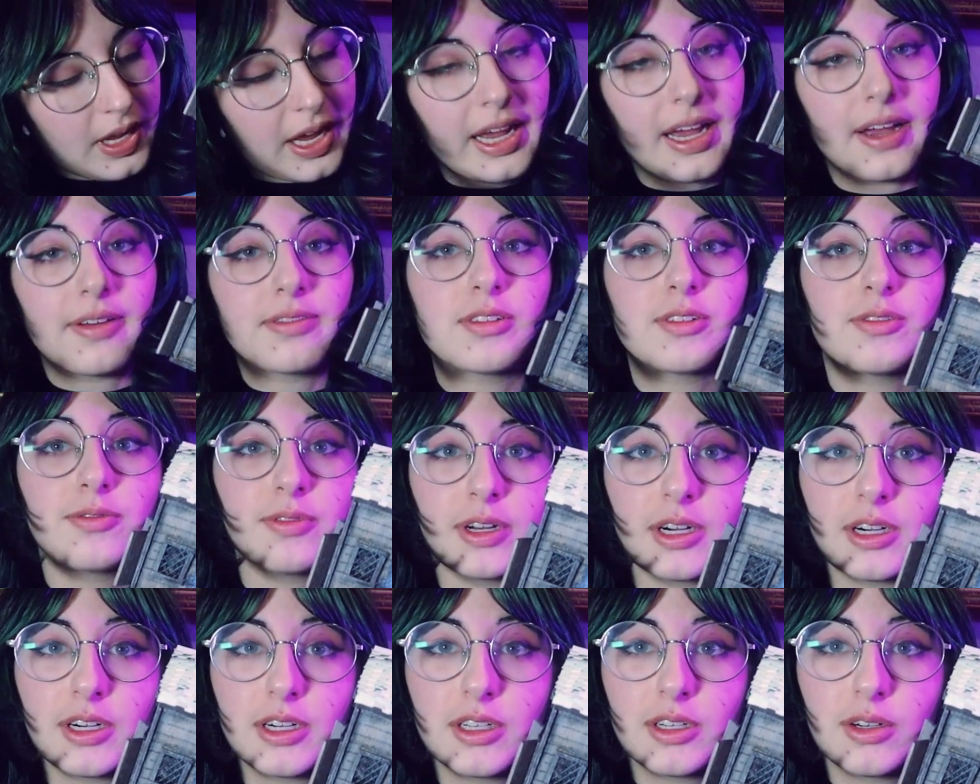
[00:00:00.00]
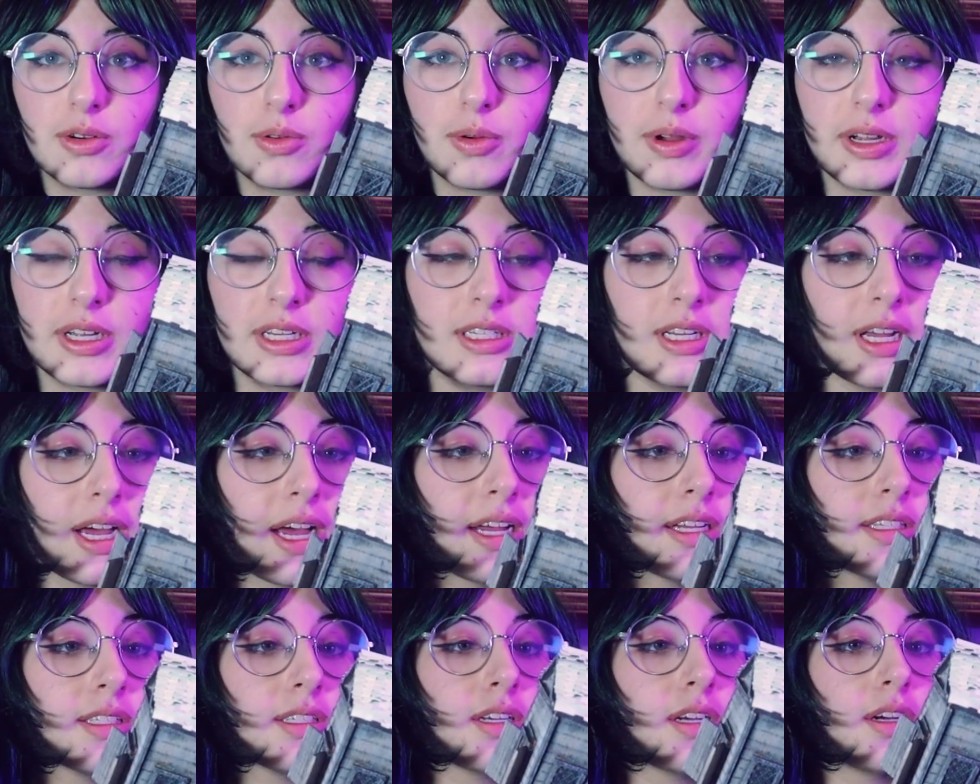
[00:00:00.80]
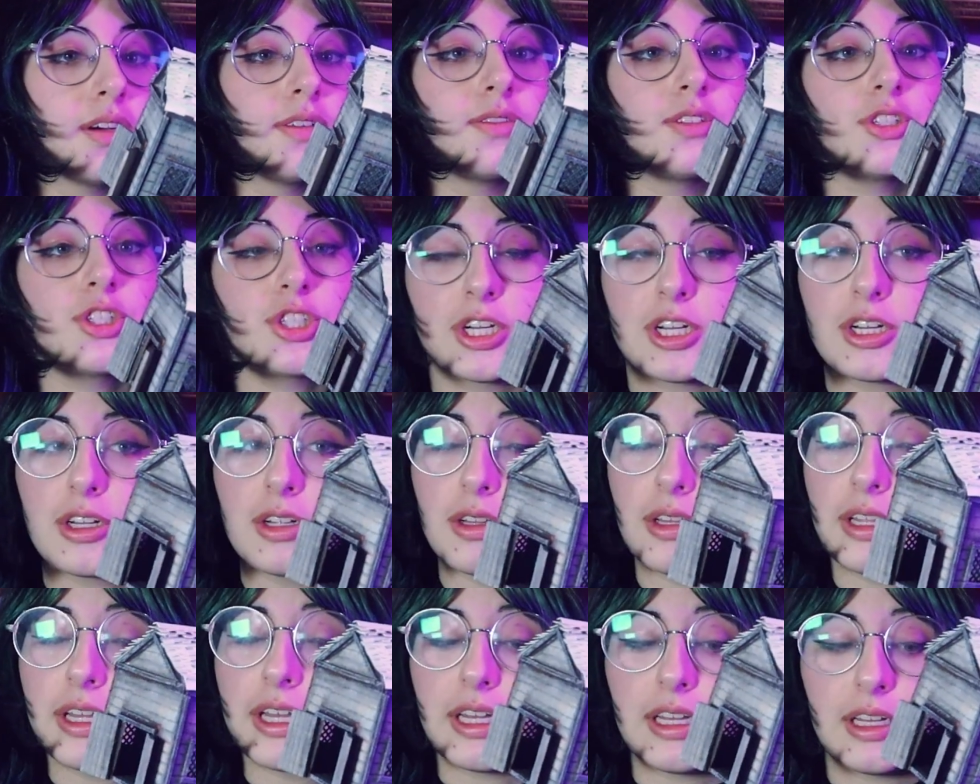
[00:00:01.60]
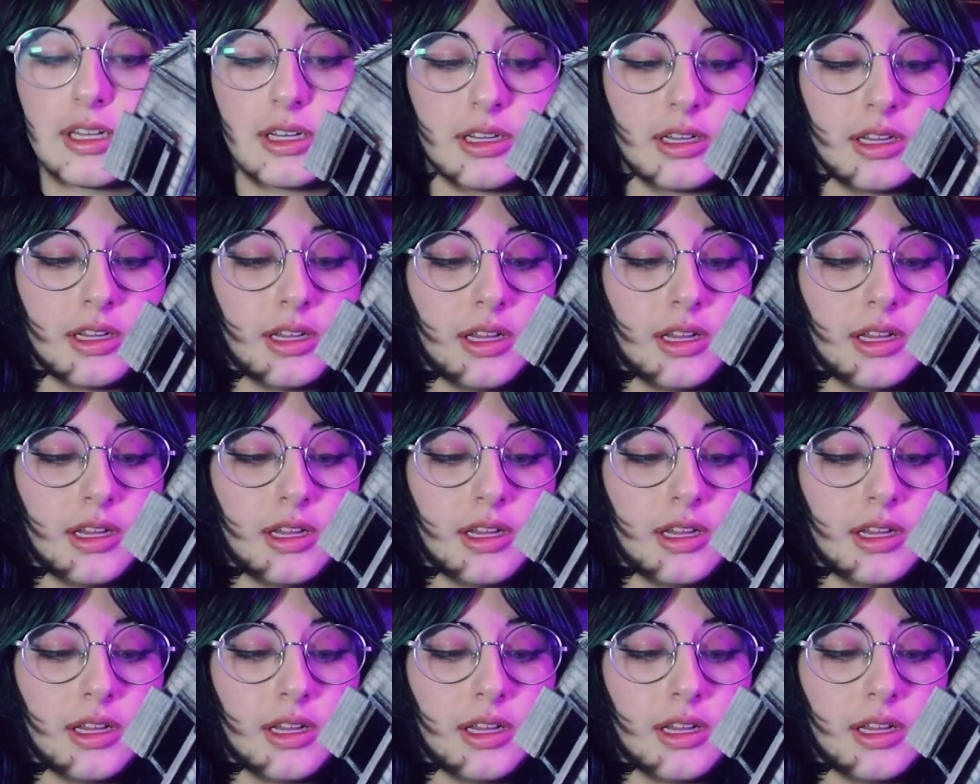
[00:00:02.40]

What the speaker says: I have the very annoying task of shingling